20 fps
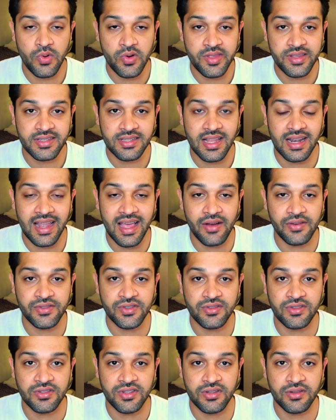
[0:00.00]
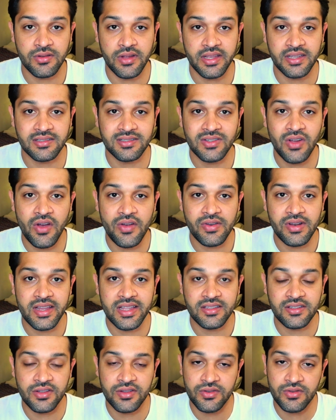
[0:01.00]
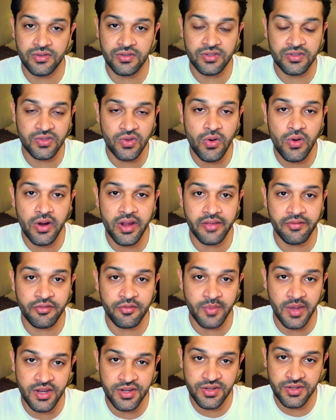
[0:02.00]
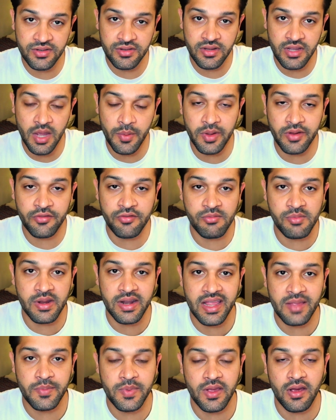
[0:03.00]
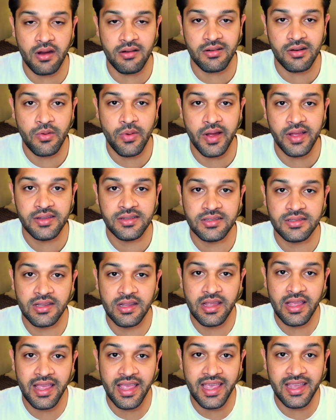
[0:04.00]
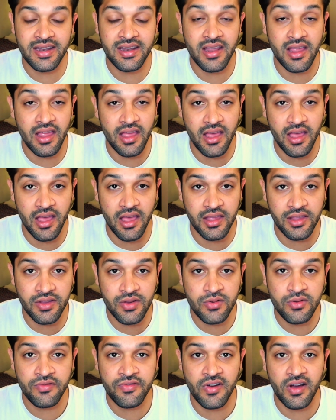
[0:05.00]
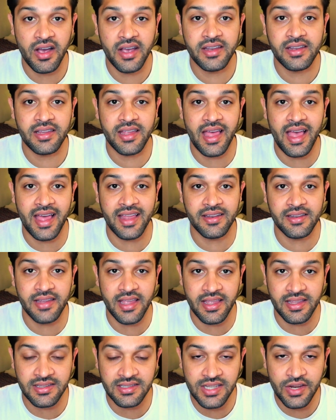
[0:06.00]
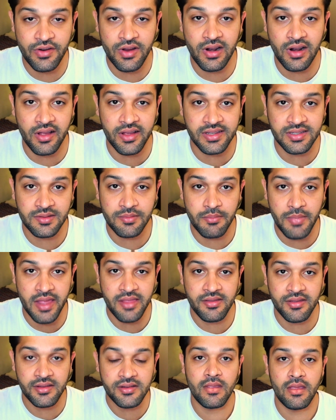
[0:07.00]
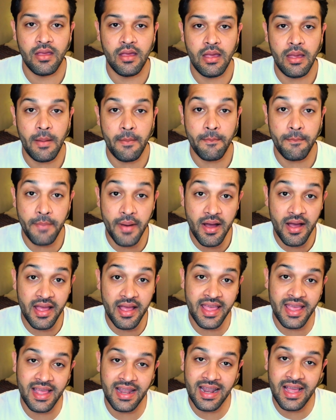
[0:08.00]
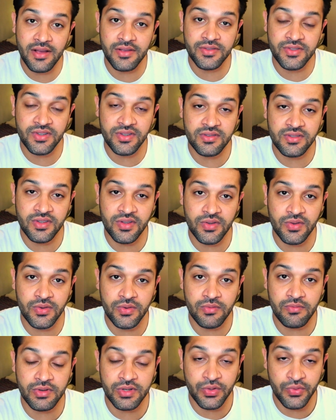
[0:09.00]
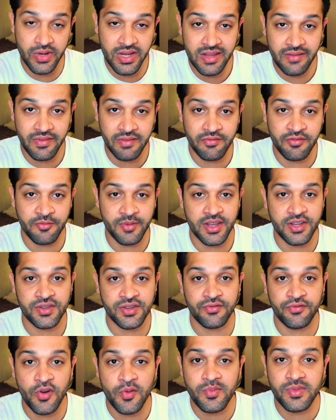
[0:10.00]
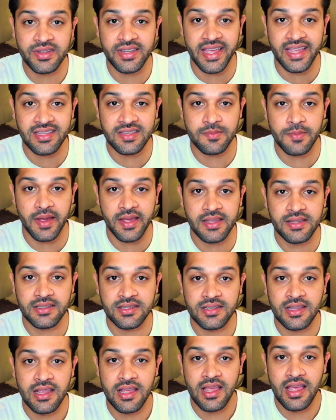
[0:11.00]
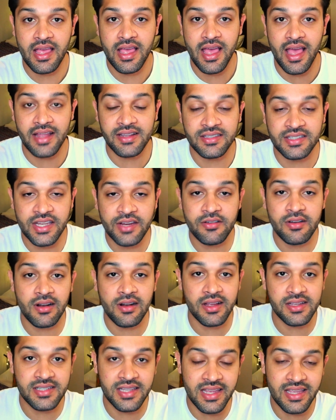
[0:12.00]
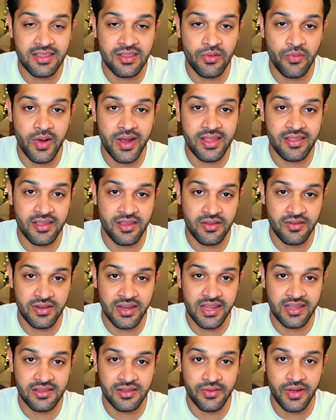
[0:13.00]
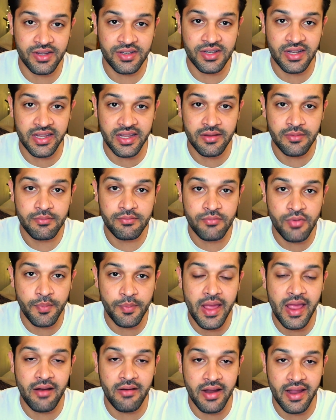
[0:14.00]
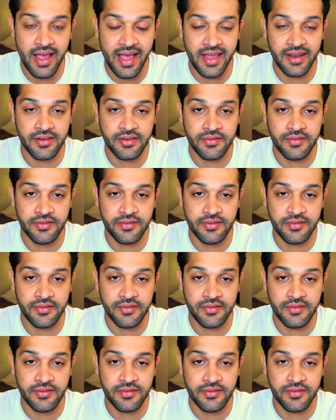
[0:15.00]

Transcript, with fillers: this allows you to do is not only to store information coming from an API request in a unified and a serialized method, but it allows you to retrieve information from the database and serialize it in the way that you need to actually prepare it and